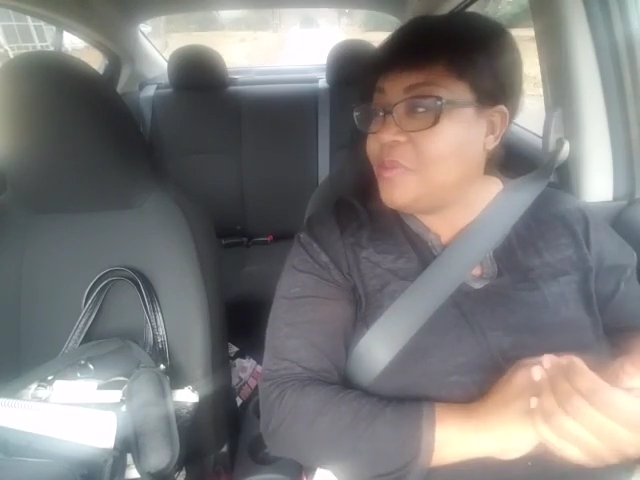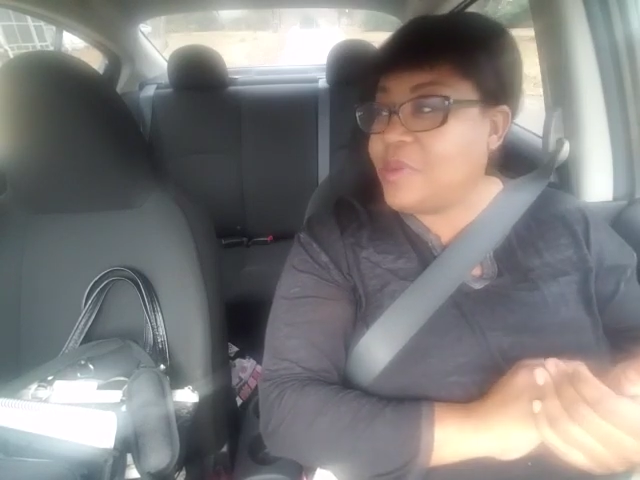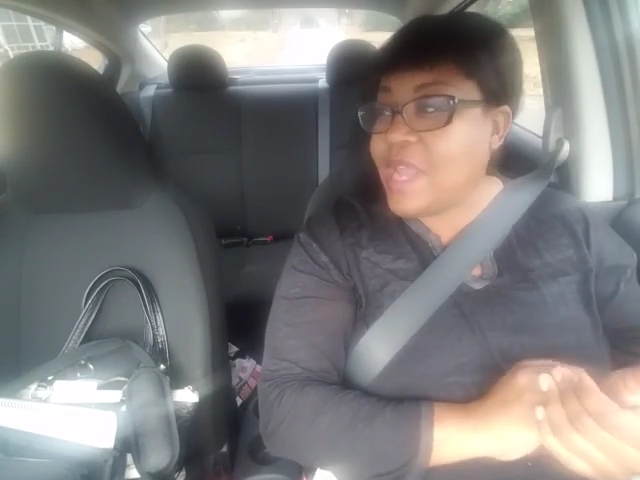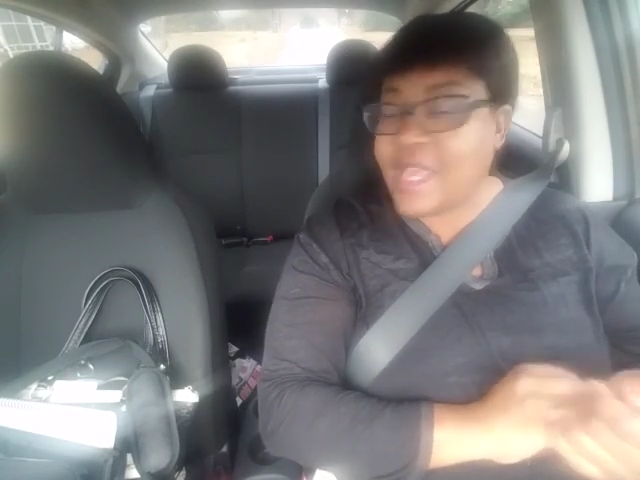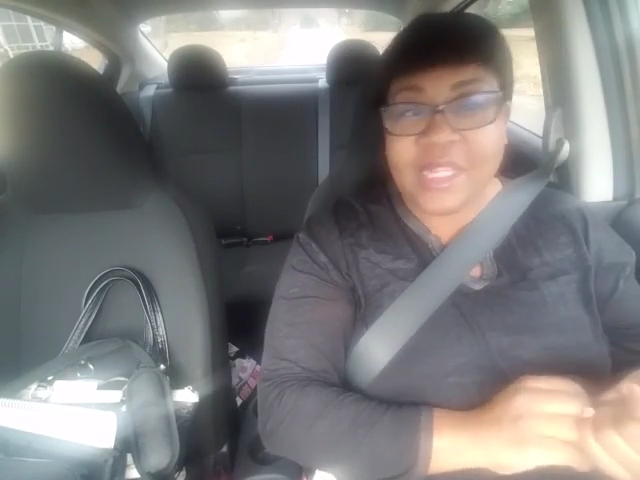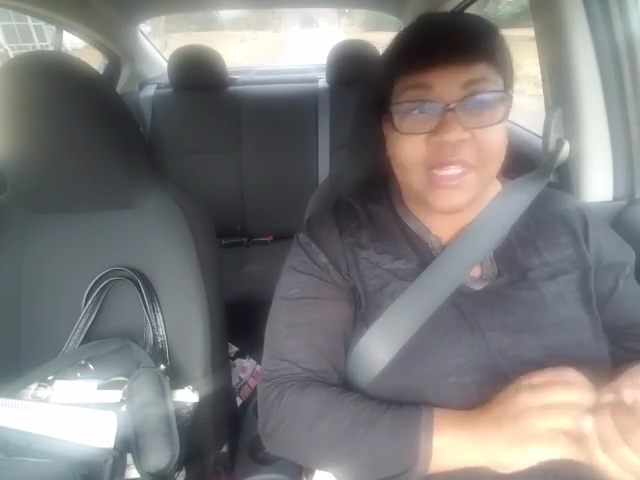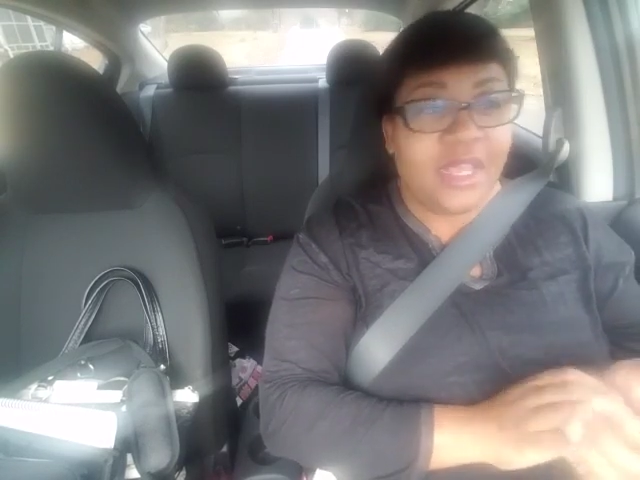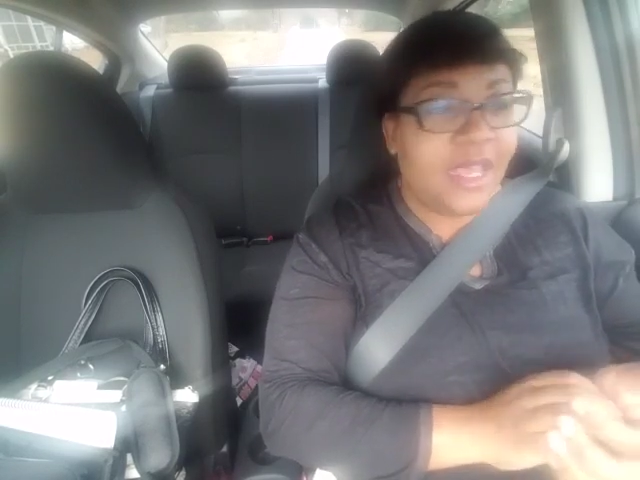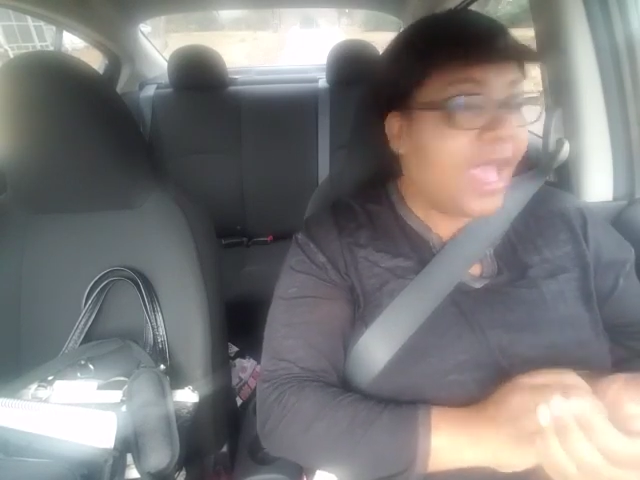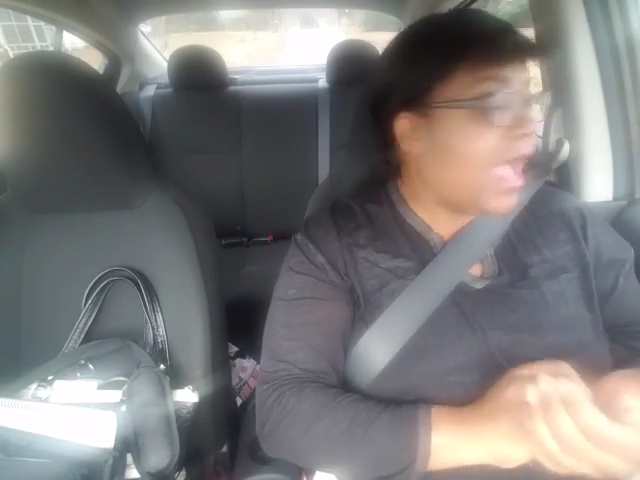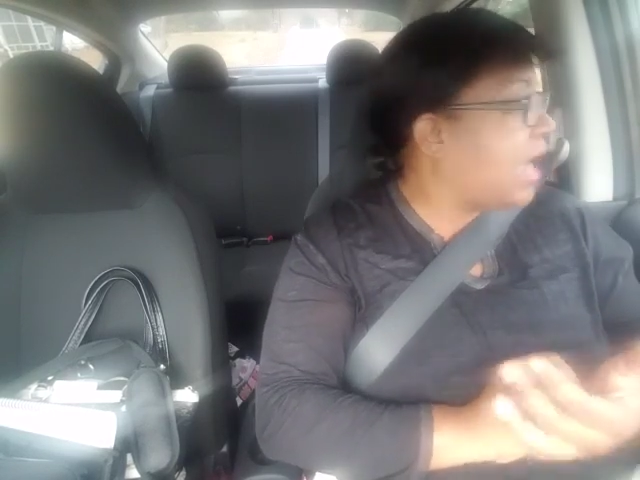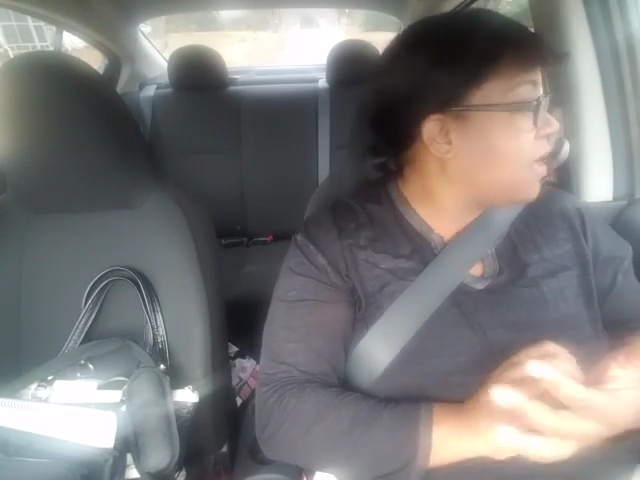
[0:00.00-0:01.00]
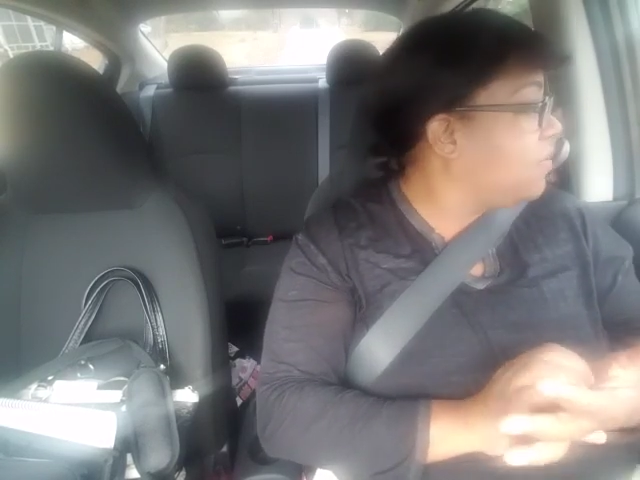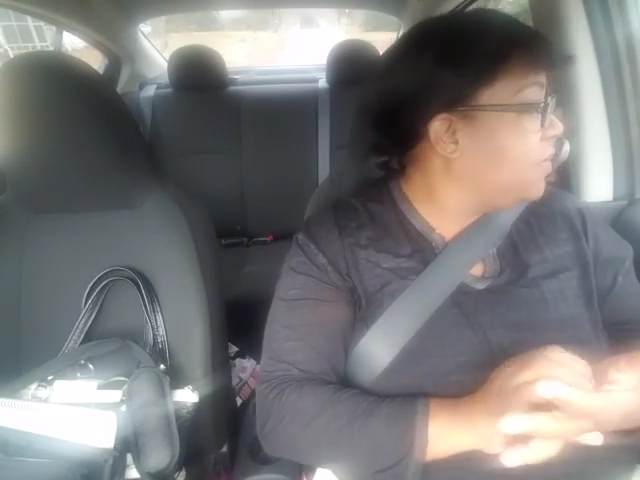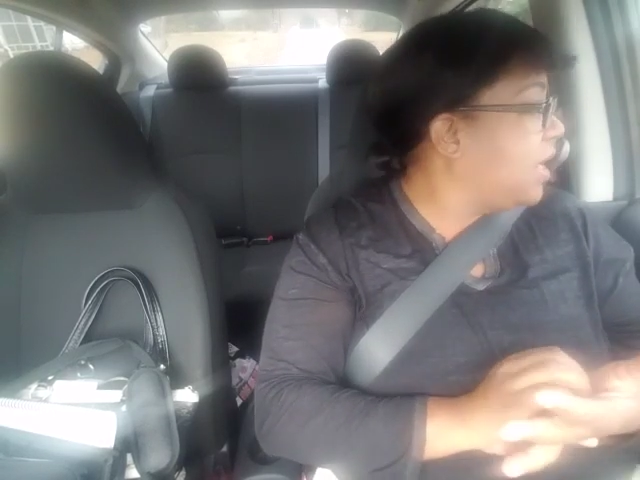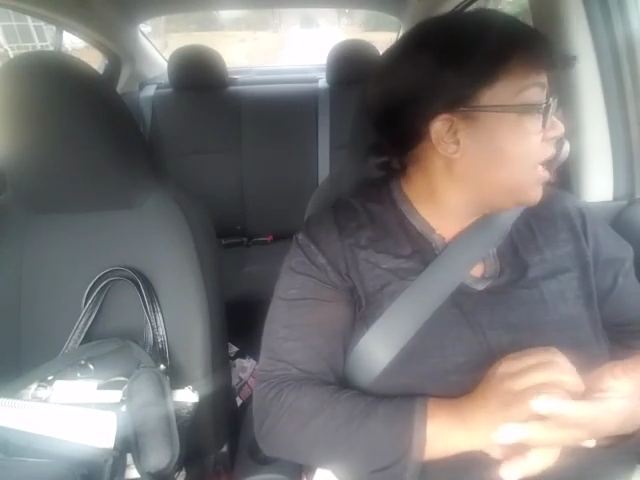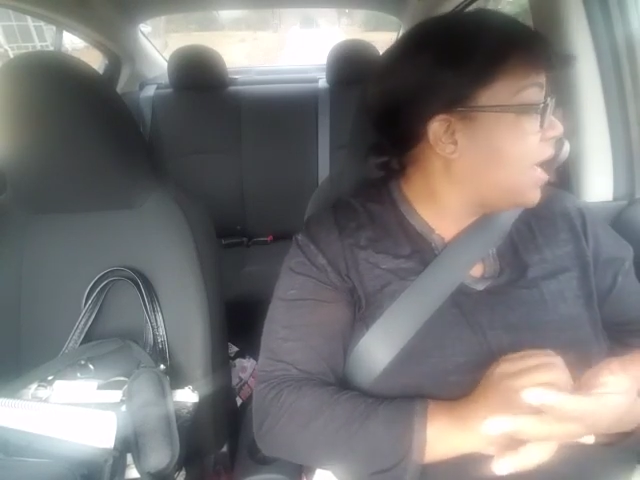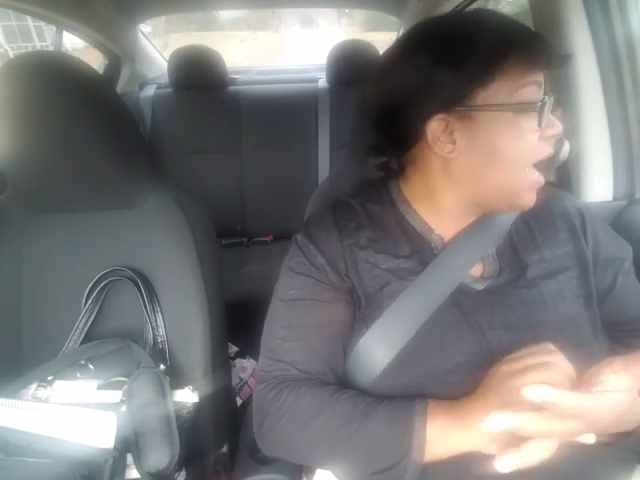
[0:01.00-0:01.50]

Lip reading: but I can be